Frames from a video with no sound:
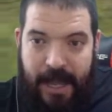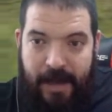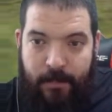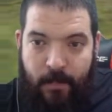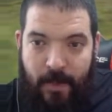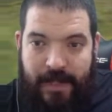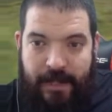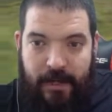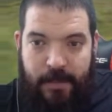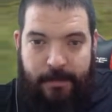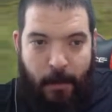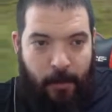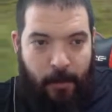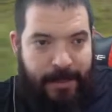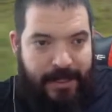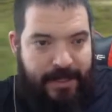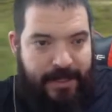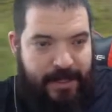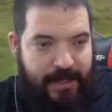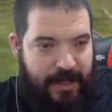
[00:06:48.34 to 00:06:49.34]
We're gonna pop
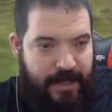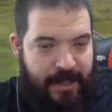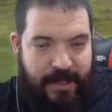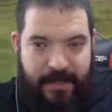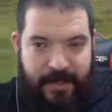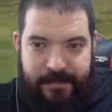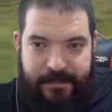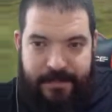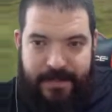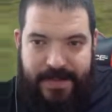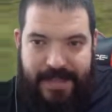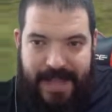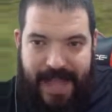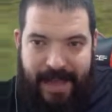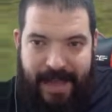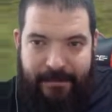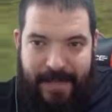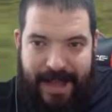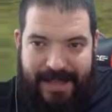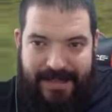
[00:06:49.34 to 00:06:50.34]
into
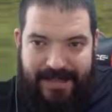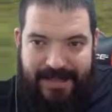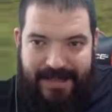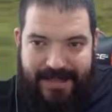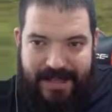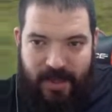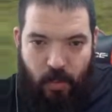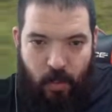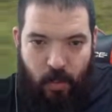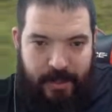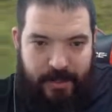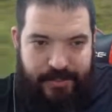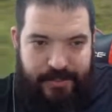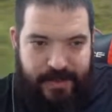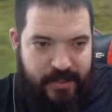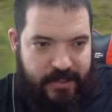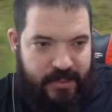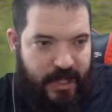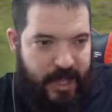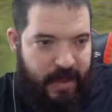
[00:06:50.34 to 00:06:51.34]
Ant-Man to steal one of
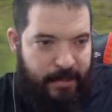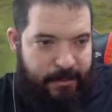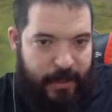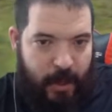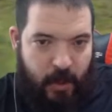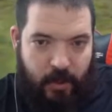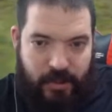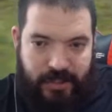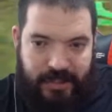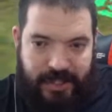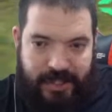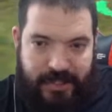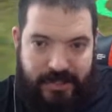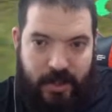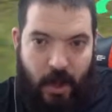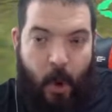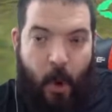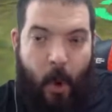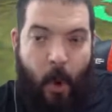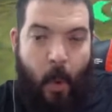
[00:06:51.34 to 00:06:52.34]
his bonuses
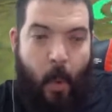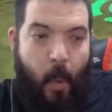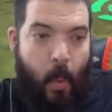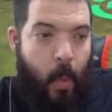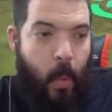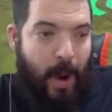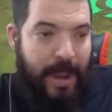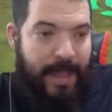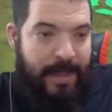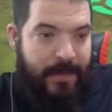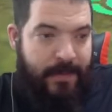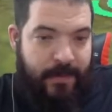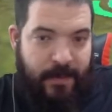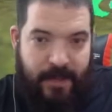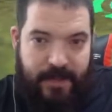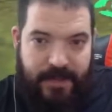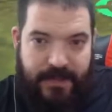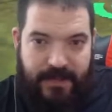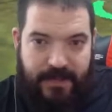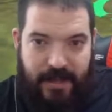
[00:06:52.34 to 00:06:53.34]
with
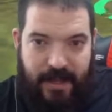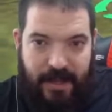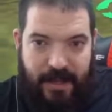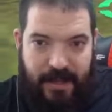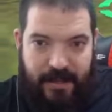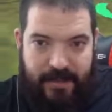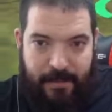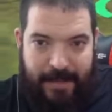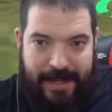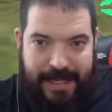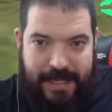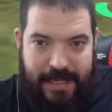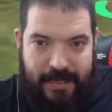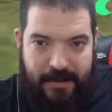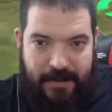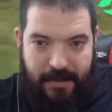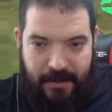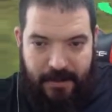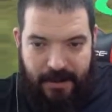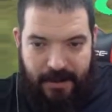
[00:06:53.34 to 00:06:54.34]
the
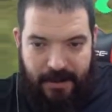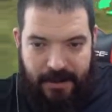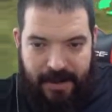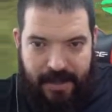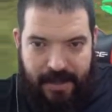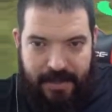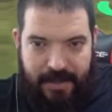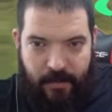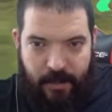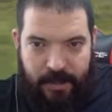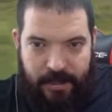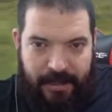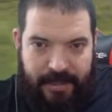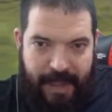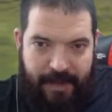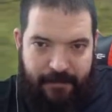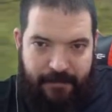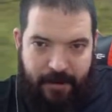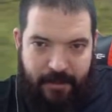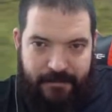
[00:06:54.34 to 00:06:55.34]
minion, and then we're gonna
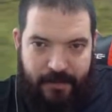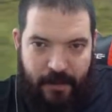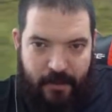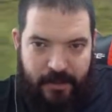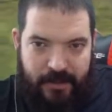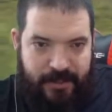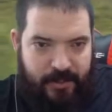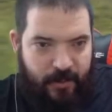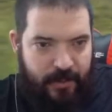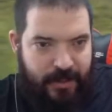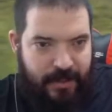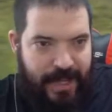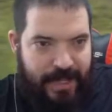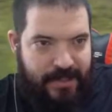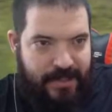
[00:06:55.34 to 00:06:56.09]
carry on focusing on hand